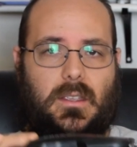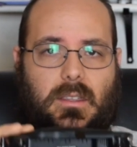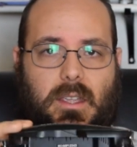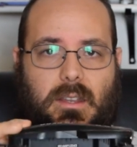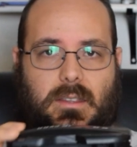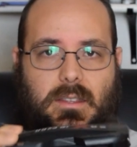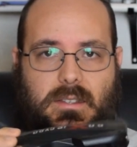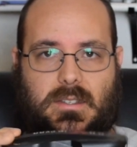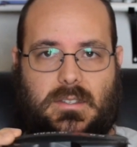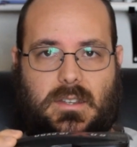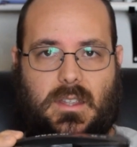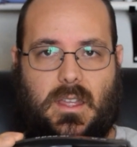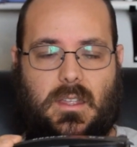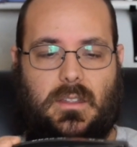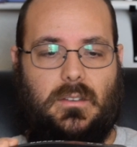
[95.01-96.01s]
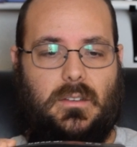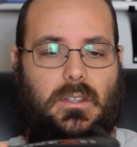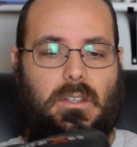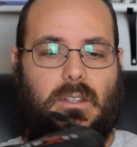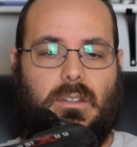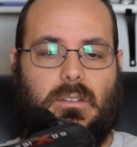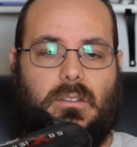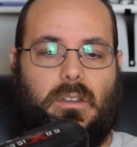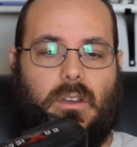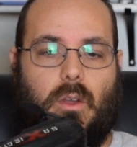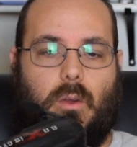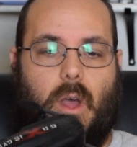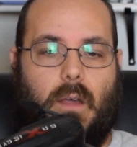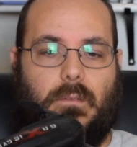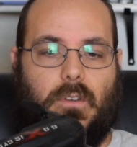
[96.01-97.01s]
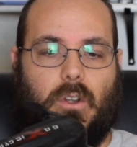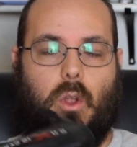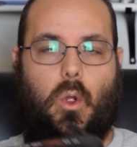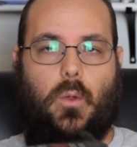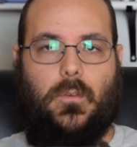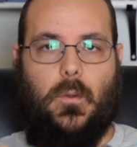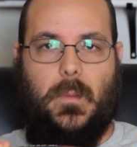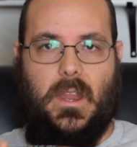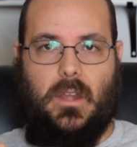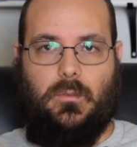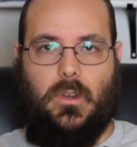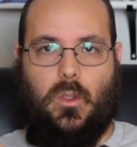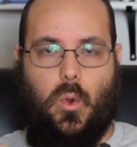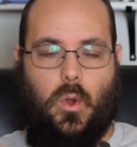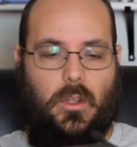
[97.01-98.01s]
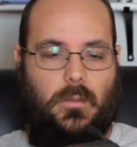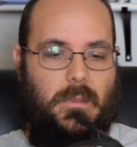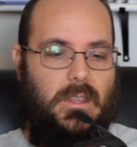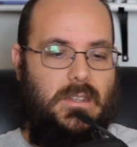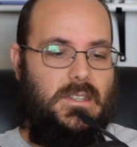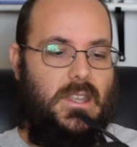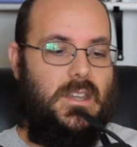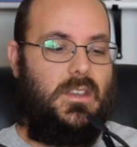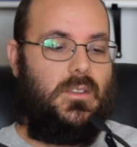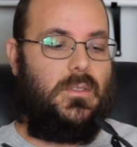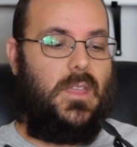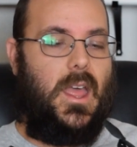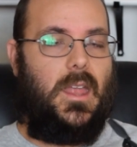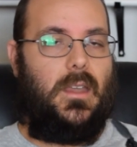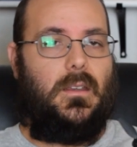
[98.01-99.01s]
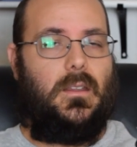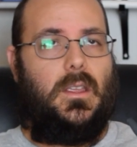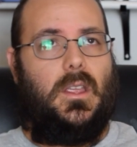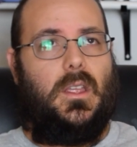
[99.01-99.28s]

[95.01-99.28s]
Get this to, hover over me and record me as I do that.